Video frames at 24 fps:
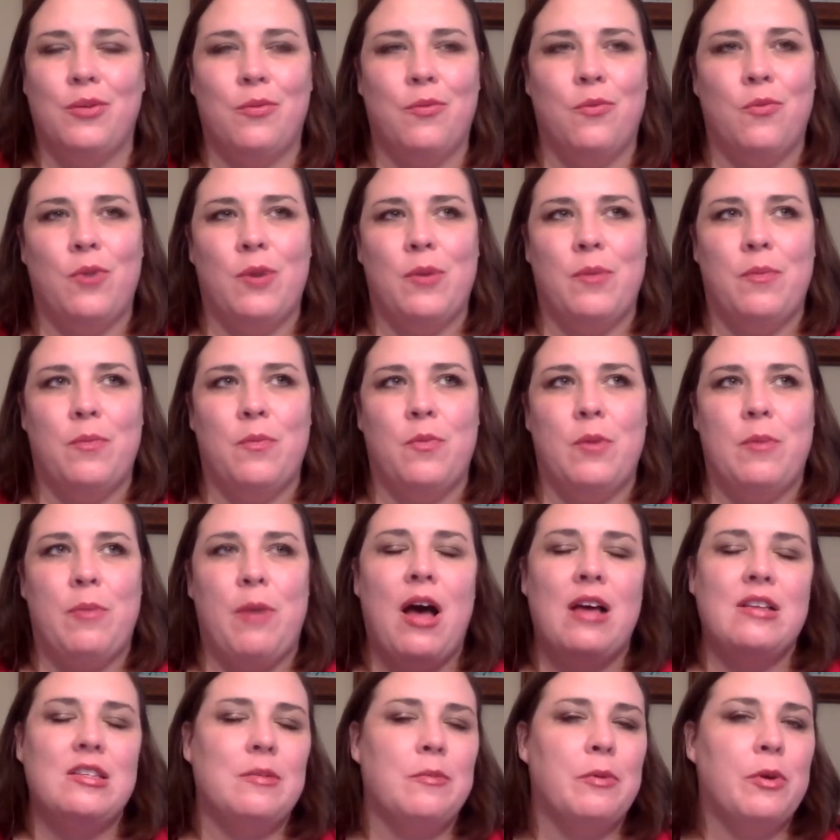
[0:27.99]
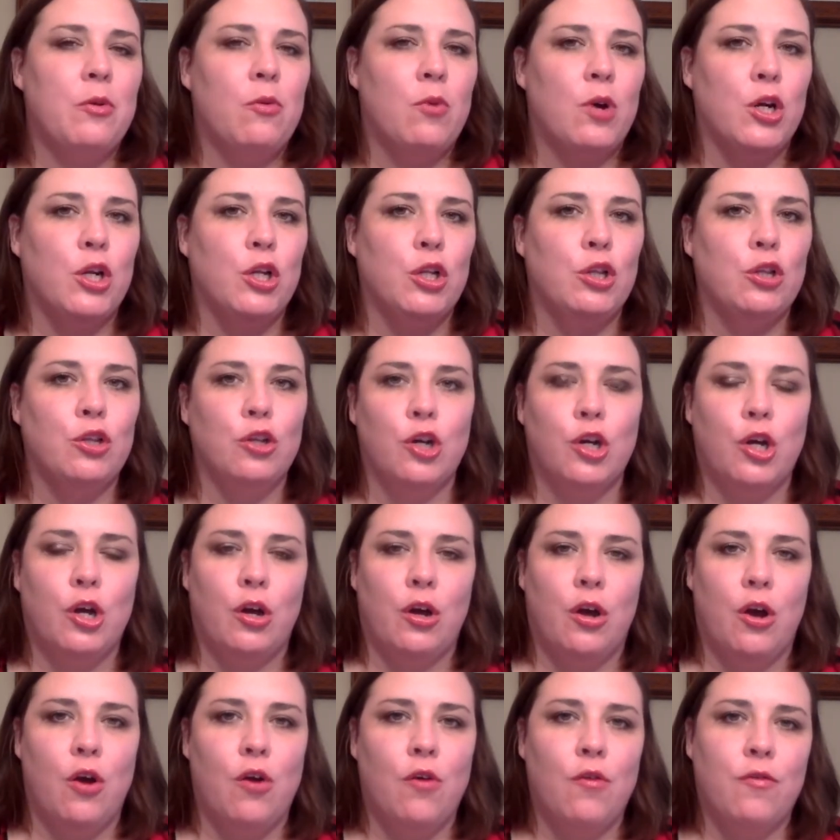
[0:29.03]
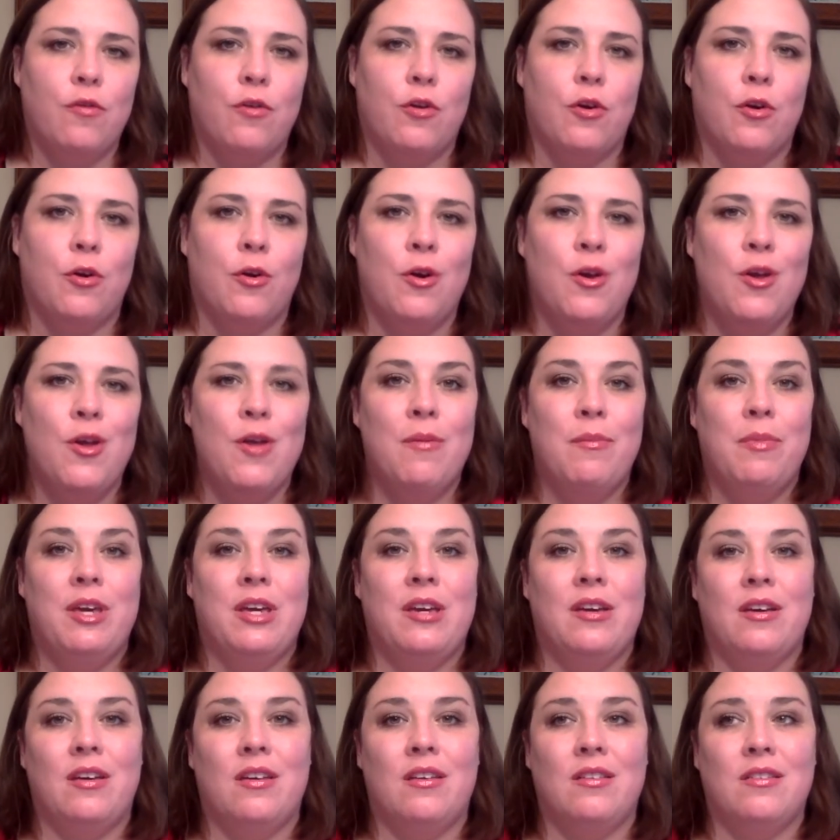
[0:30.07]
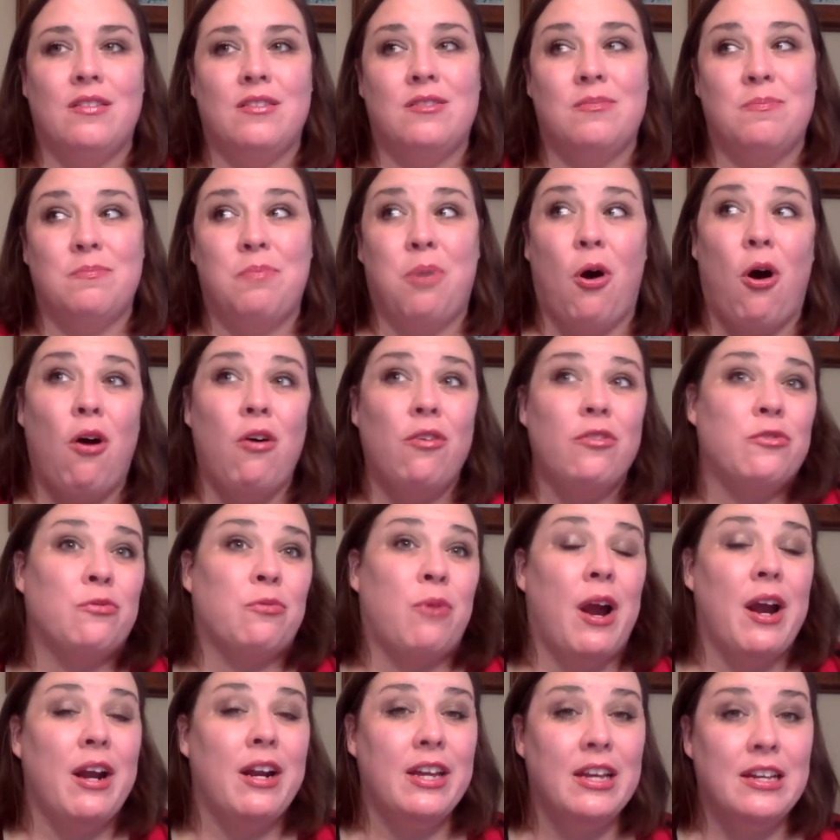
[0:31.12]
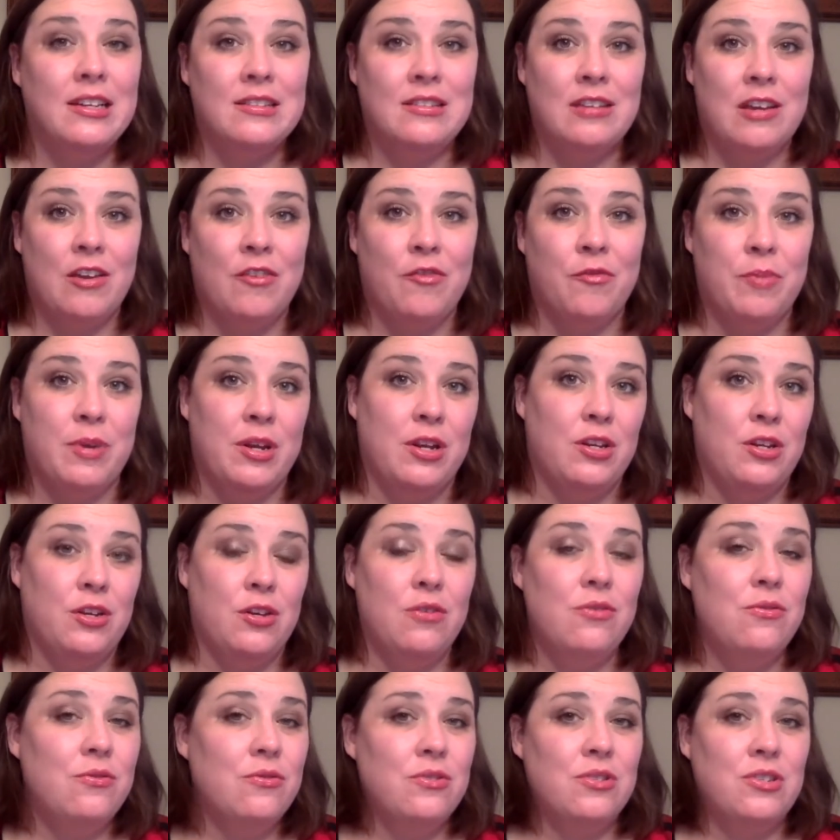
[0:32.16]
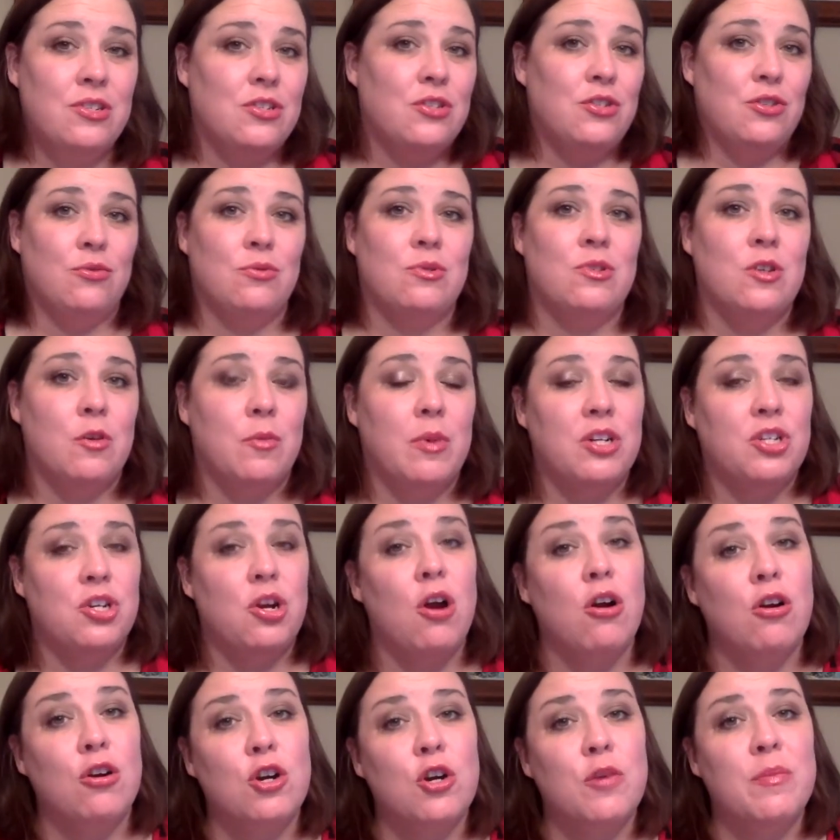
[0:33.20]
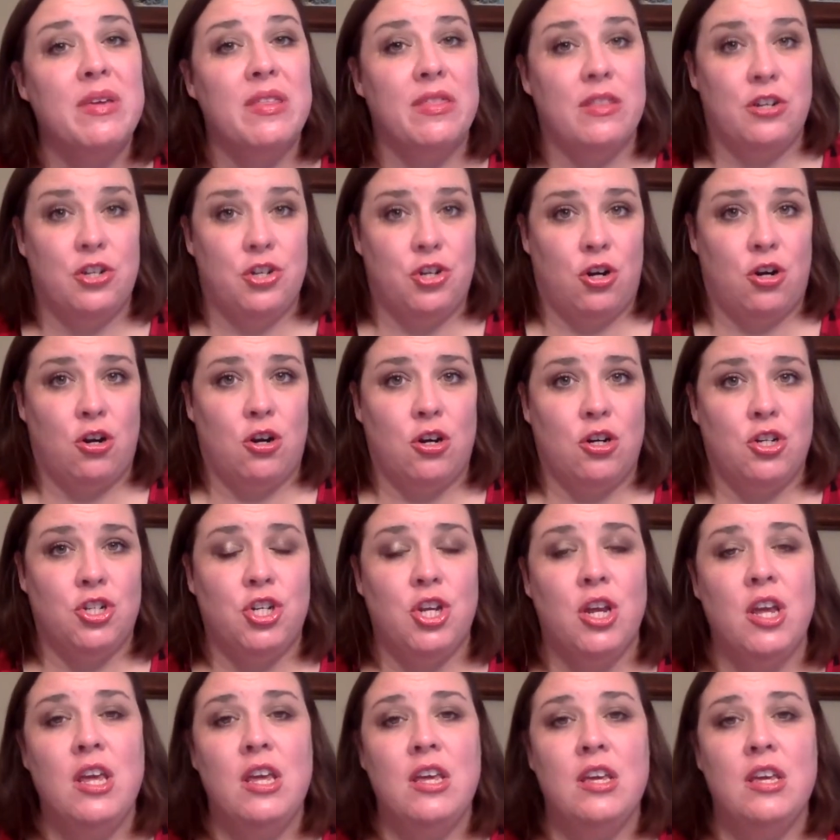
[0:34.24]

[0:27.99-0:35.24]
we possibly want to look over because Paul's writings have been used to do so much harm in the church.